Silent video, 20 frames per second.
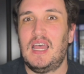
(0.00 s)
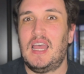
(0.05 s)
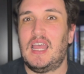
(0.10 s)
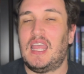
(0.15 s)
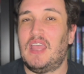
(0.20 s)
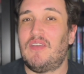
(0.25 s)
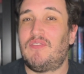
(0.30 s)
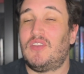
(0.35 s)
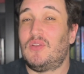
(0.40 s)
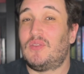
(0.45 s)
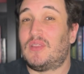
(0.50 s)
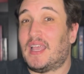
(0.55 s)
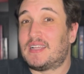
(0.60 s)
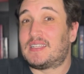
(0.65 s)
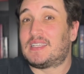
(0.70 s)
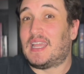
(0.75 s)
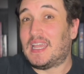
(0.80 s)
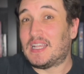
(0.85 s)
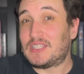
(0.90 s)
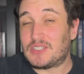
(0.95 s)
If you'd like
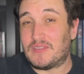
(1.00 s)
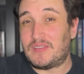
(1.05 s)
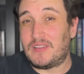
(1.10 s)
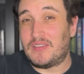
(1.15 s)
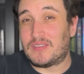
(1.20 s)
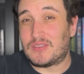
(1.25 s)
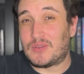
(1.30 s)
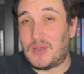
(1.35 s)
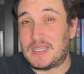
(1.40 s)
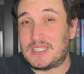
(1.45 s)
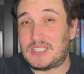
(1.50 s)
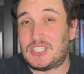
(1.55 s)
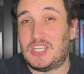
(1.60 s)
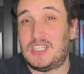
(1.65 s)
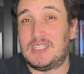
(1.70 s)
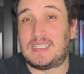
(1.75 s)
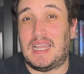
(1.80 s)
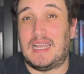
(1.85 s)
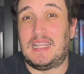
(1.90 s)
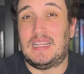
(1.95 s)
to answer any of these
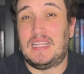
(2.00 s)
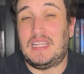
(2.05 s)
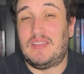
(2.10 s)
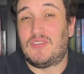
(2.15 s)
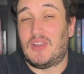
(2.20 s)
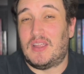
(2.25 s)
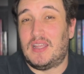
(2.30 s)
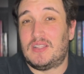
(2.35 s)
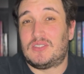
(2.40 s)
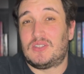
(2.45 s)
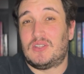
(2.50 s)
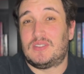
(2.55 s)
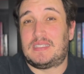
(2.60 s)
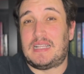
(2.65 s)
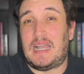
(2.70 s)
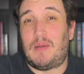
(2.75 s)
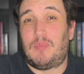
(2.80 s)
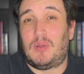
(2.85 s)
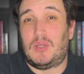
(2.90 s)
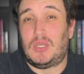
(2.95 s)
questions and leave your answers
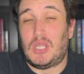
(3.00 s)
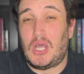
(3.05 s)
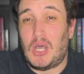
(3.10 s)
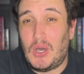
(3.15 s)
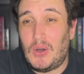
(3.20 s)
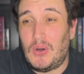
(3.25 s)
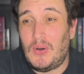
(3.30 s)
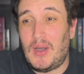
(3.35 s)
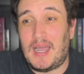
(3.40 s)
down below,